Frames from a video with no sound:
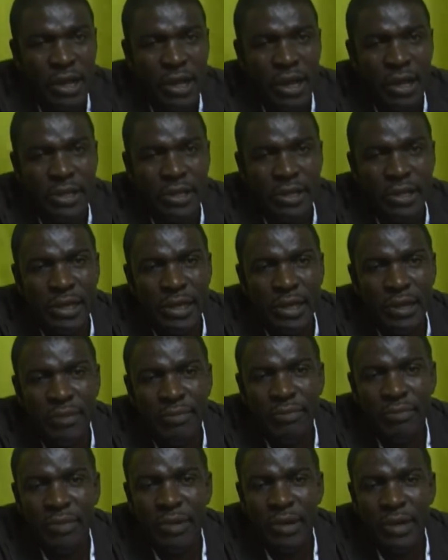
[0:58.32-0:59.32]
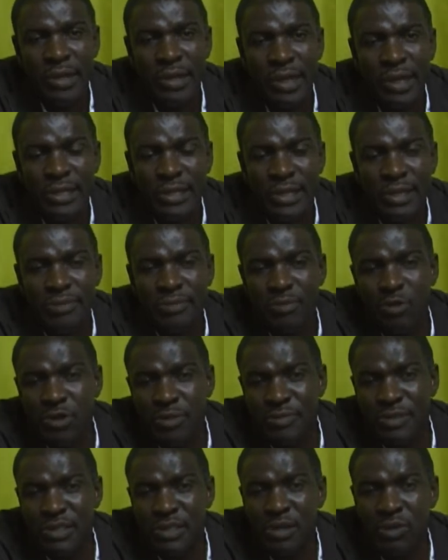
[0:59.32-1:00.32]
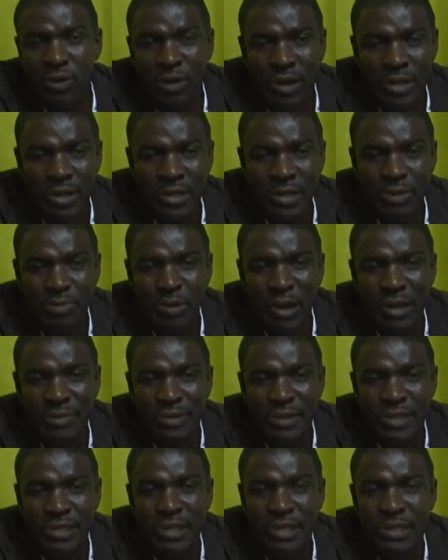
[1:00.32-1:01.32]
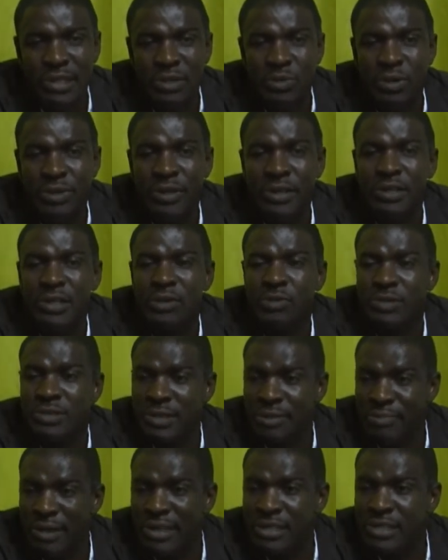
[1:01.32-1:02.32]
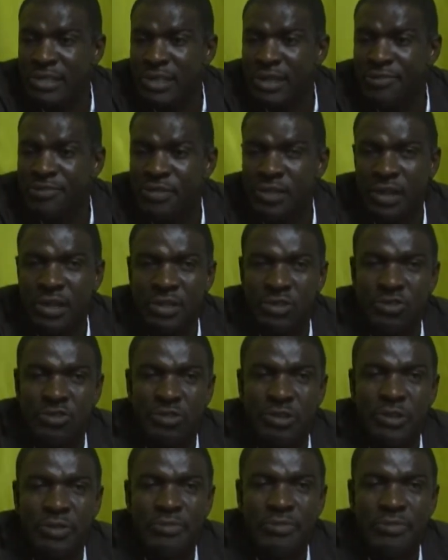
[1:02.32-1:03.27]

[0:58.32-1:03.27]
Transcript: And I think both Mr. Warner and the Prime Minister did what they think was the best thing for the country.